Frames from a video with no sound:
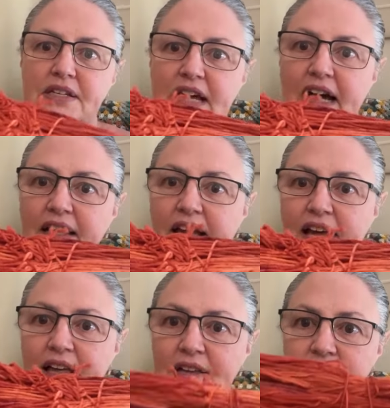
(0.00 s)

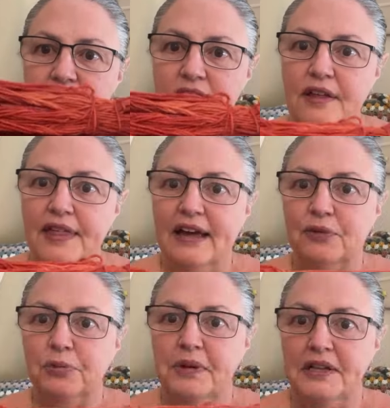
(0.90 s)
darker, so that
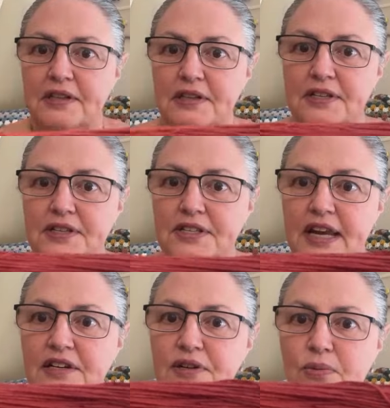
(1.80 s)
would be the
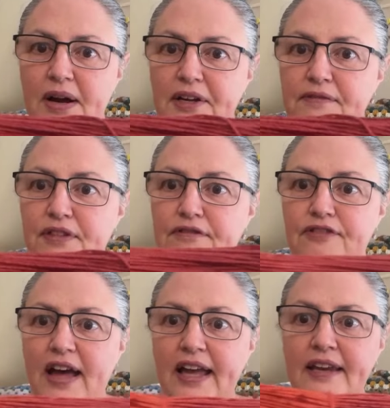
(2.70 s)
center one of the
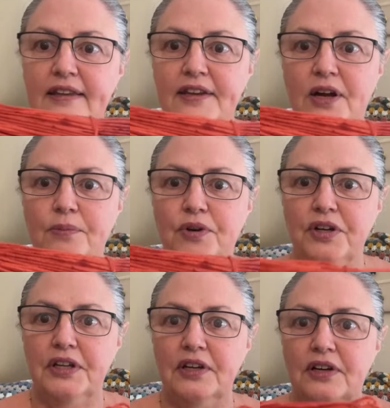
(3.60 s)
fade that I'm
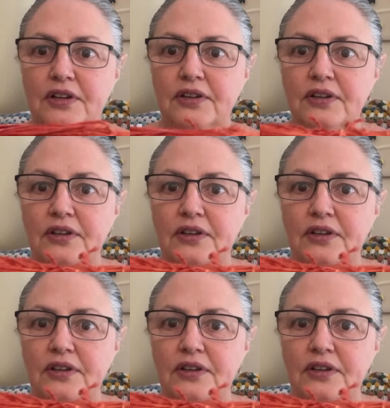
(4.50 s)
working on.